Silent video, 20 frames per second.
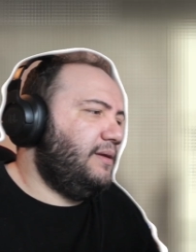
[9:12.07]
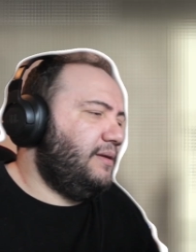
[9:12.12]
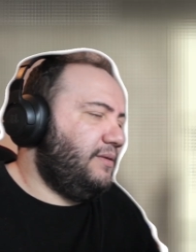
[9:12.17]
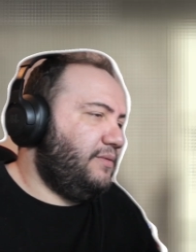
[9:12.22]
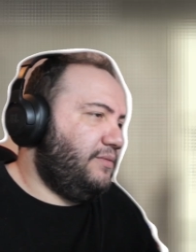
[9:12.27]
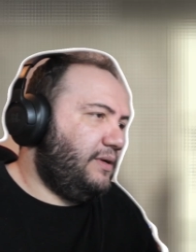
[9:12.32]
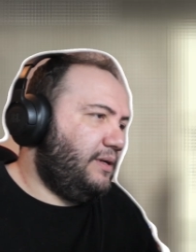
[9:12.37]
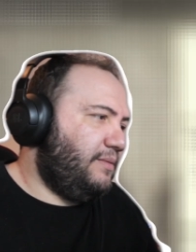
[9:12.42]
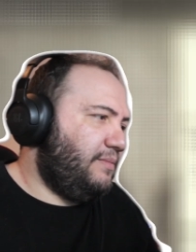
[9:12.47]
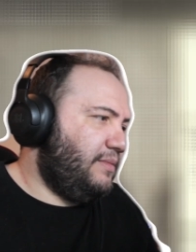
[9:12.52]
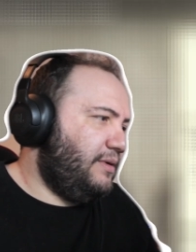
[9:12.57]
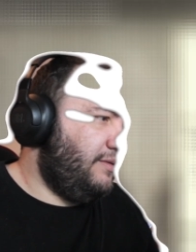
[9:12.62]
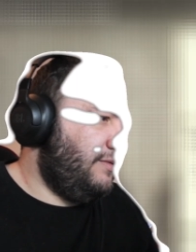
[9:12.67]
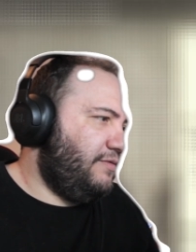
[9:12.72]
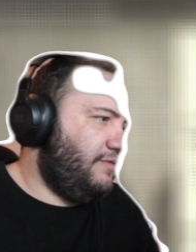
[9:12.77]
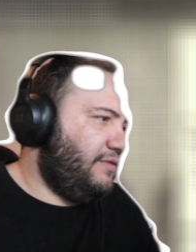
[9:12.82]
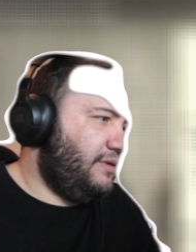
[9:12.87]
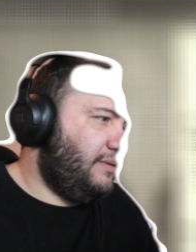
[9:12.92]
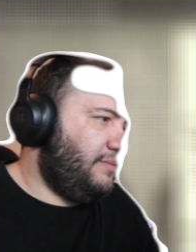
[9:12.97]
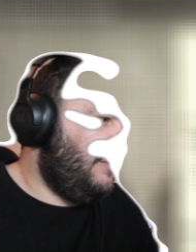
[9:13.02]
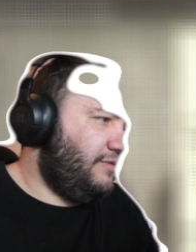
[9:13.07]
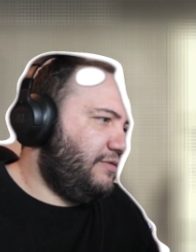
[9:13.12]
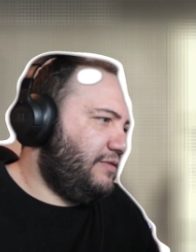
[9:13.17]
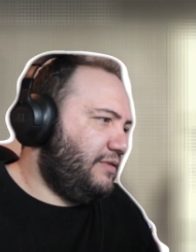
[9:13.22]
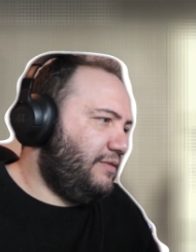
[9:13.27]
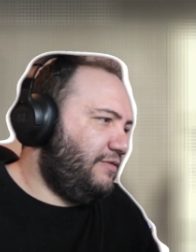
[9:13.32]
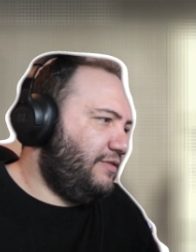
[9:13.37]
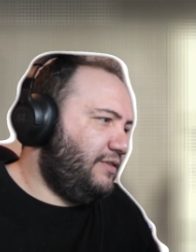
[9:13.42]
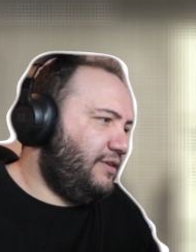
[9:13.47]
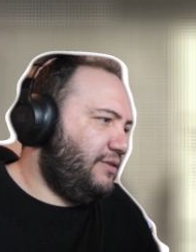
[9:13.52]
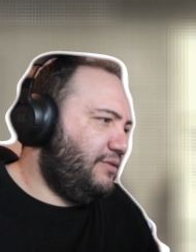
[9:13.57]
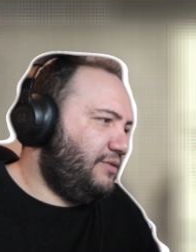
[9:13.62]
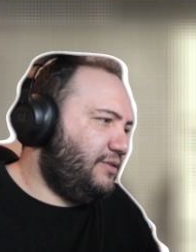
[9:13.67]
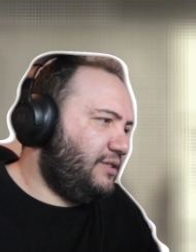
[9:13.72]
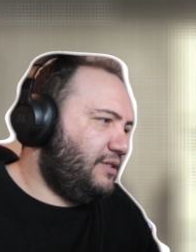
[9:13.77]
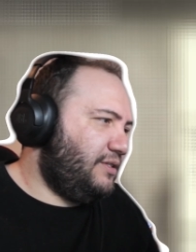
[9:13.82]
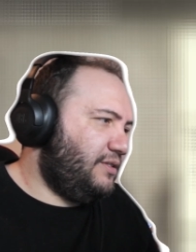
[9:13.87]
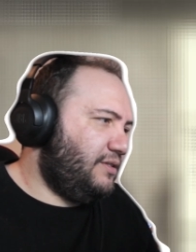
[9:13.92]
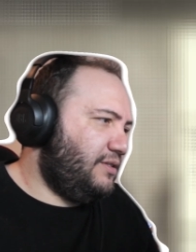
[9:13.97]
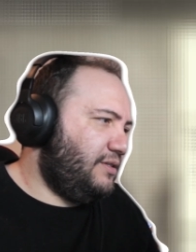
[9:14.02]
Wait, my video
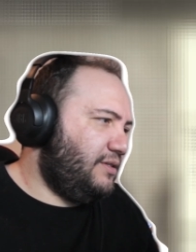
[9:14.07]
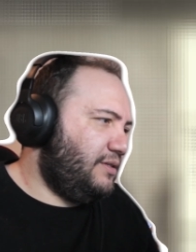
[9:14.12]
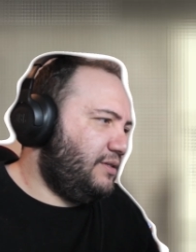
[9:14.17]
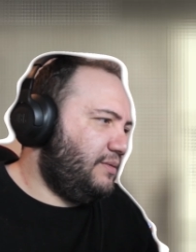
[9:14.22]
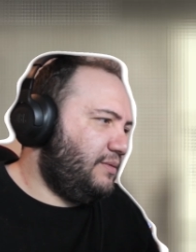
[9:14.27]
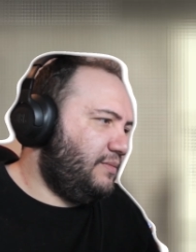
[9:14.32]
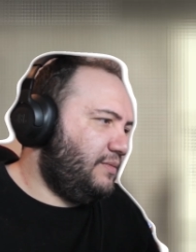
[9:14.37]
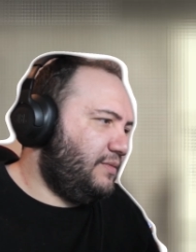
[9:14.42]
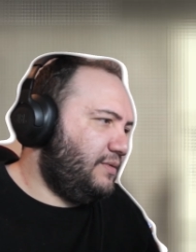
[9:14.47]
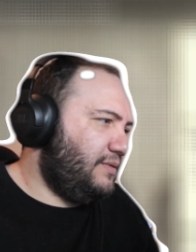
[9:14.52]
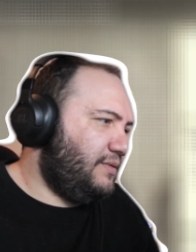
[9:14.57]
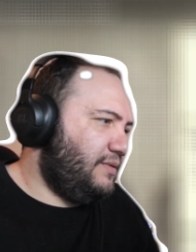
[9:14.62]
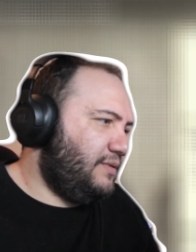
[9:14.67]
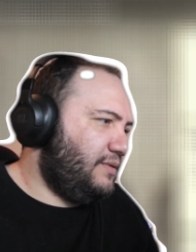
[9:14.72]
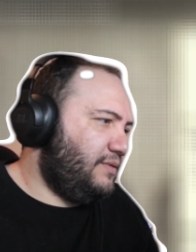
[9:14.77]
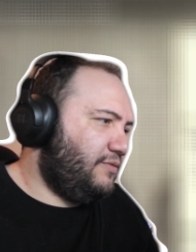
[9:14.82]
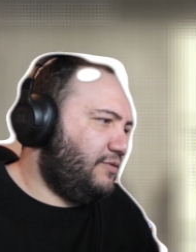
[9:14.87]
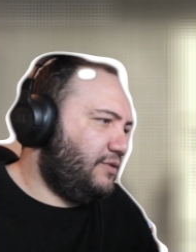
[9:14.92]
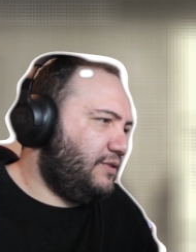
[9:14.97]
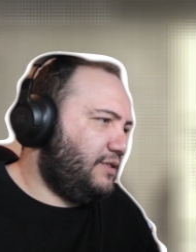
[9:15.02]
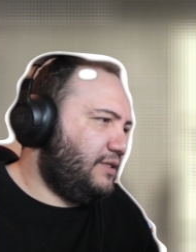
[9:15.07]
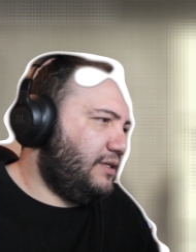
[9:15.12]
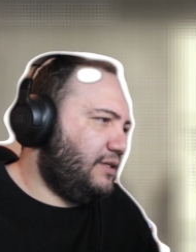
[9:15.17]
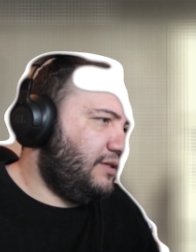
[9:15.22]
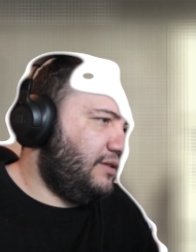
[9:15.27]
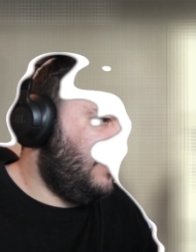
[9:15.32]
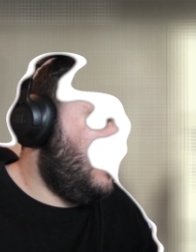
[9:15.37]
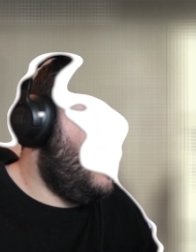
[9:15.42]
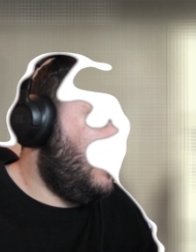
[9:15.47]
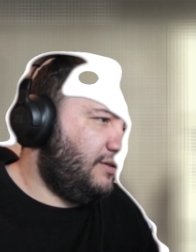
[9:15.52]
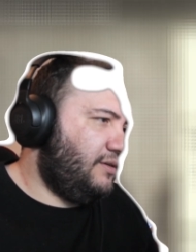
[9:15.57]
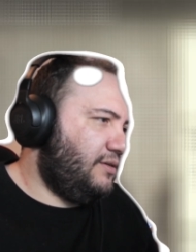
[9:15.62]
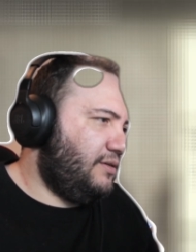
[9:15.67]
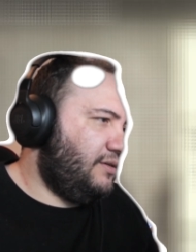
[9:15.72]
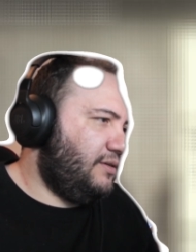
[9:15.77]
just, for a second there,